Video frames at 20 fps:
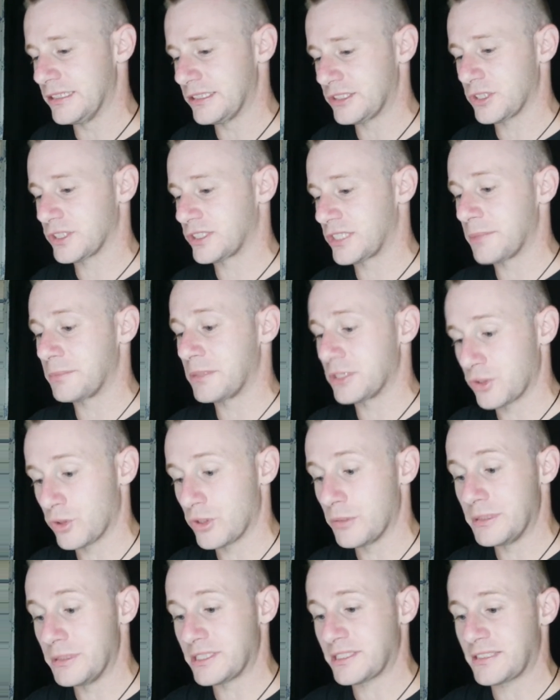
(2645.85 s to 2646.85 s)
So something's going to
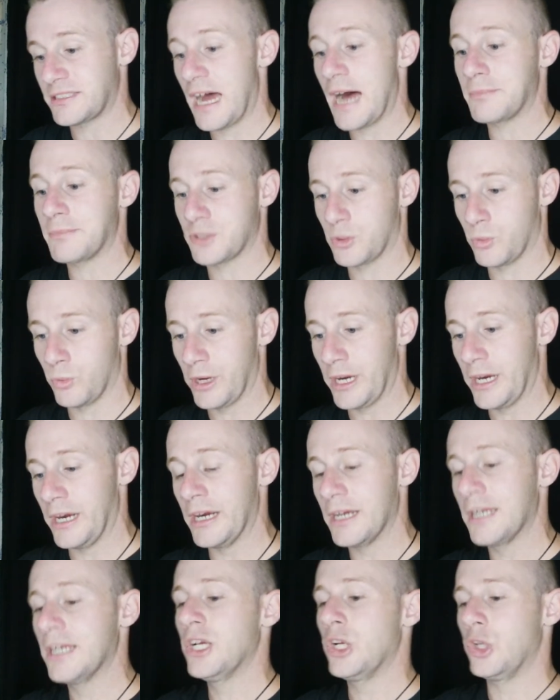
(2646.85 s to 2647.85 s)
be stopped to
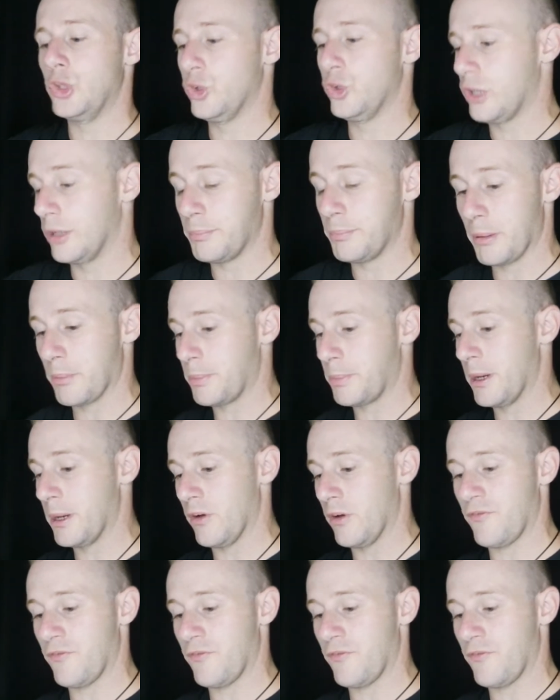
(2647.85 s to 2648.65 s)
where you could propel